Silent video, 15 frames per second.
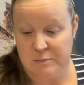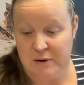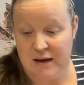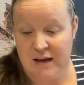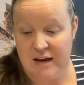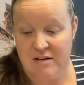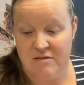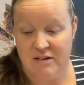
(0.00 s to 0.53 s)

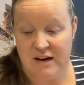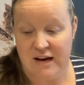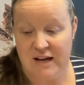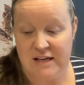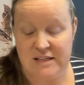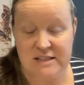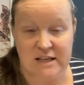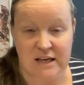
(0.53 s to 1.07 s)
But in
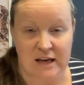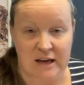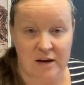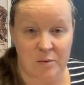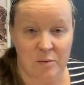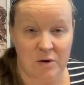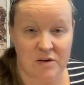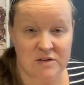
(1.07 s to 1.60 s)

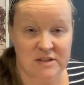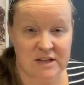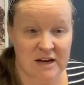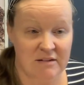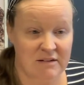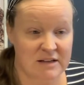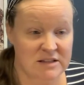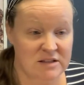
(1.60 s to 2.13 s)
reality, whilst
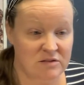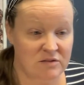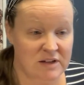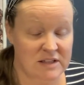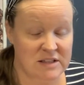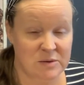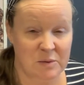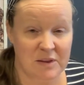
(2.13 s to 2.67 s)
there is a
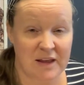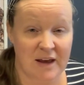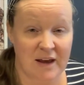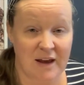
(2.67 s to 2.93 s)
risk with